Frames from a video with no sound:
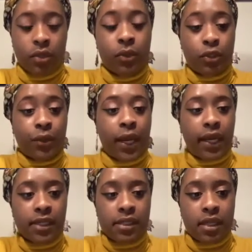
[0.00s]

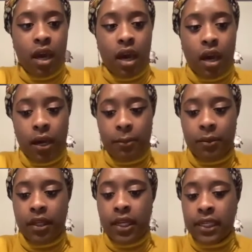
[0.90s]
address.
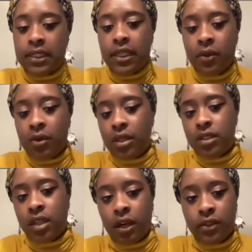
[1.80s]
The next thing I want
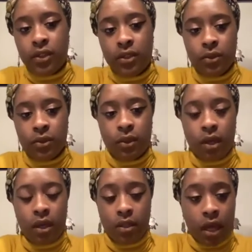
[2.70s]

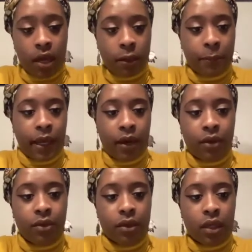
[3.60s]
to talk
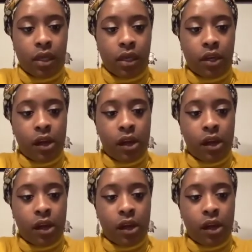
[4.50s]
about in our